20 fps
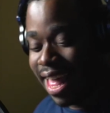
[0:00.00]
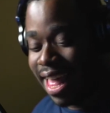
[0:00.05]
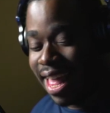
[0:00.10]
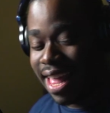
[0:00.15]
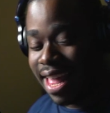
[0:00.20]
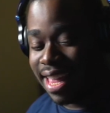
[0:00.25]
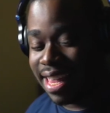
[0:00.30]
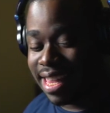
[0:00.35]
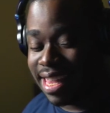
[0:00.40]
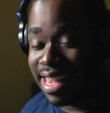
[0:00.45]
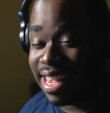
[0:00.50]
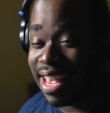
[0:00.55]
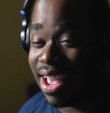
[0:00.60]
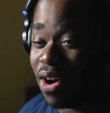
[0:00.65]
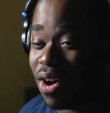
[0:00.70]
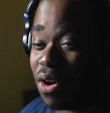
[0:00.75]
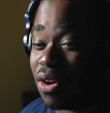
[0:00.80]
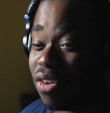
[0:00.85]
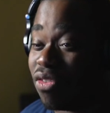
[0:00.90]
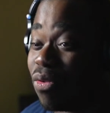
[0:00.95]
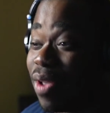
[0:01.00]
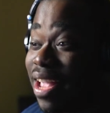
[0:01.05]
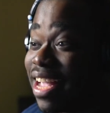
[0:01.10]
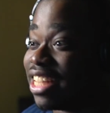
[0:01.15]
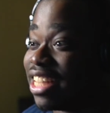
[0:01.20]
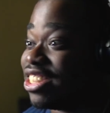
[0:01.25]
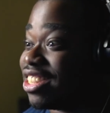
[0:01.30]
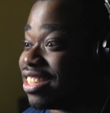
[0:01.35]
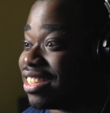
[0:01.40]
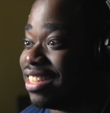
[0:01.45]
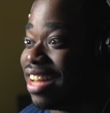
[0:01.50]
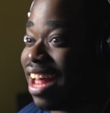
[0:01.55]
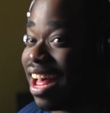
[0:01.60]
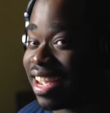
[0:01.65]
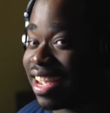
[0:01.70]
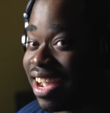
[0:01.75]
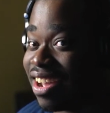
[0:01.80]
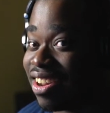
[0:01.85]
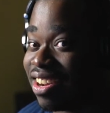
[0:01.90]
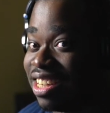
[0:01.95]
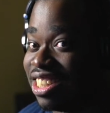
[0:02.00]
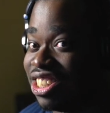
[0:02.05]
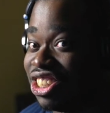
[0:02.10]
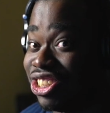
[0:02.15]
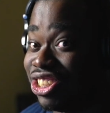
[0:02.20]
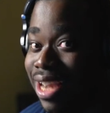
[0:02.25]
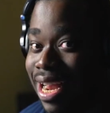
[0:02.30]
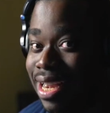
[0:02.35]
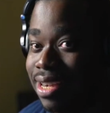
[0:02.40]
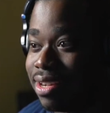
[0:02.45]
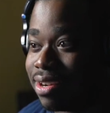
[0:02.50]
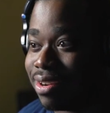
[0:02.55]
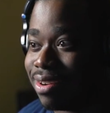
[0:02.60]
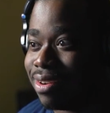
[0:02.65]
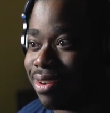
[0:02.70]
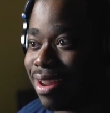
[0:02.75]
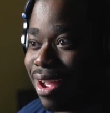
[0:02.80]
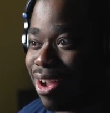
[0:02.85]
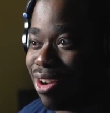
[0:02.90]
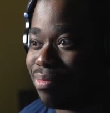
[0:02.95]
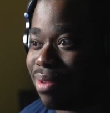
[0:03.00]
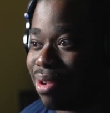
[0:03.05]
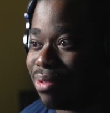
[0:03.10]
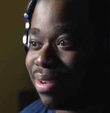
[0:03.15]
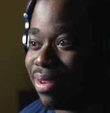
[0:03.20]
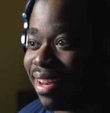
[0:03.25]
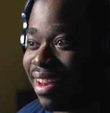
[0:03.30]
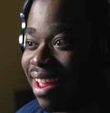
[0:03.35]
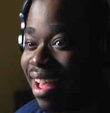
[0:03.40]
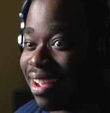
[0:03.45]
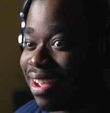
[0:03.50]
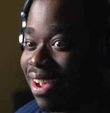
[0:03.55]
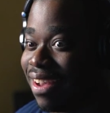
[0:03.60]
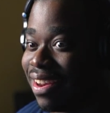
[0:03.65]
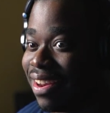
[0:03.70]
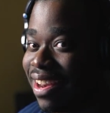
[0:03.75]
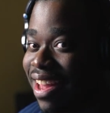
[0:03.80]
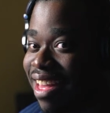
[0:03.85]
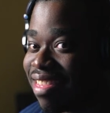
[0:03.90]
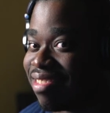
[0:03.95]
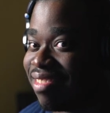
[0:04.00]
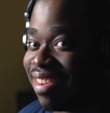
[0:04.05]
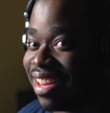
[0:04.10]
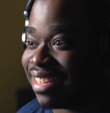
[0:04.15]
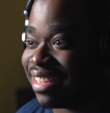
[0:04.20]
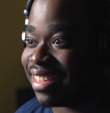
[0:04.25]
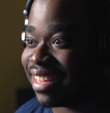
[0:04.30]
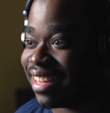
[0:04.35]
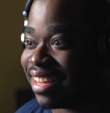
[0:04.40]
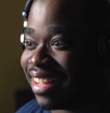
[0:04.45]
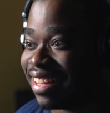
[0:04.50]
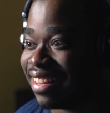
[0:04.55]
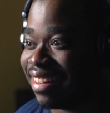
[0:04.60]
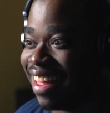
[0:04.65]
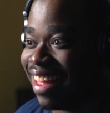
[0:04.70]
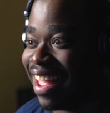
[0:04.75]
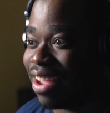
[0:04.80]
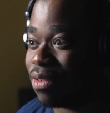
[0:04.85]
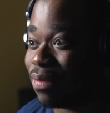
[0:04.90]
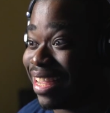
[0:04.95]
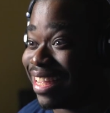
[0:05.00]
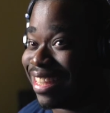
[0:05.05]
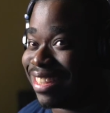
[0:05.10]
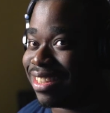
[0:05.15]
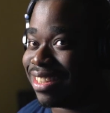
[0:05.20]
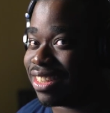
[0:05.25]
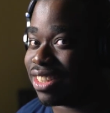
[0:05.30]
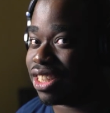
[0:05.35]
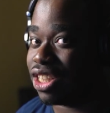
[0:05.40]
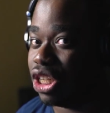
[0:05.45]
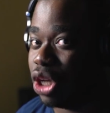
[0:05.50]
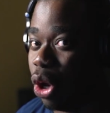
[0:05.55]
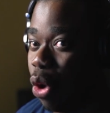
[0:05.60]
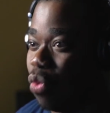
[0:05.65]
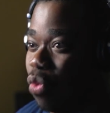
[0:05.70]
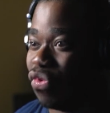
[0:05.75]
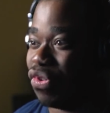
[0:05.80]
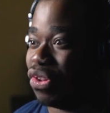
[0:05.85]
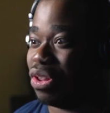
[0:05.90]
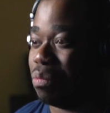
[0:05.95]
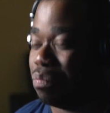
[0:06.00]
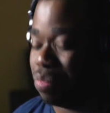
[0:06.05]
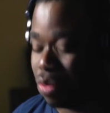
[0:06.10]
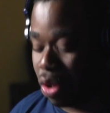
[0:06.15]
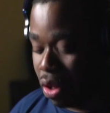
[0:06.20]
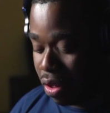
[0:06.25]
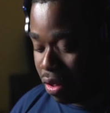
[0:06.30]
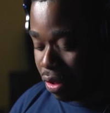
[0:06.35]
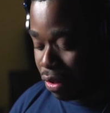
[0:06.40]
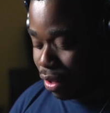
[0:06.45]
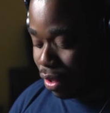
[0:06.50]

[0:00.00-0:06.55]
Yo, if we could just knock out a gender, how about we knock out an ethnicity? Like, we could just go for the ball.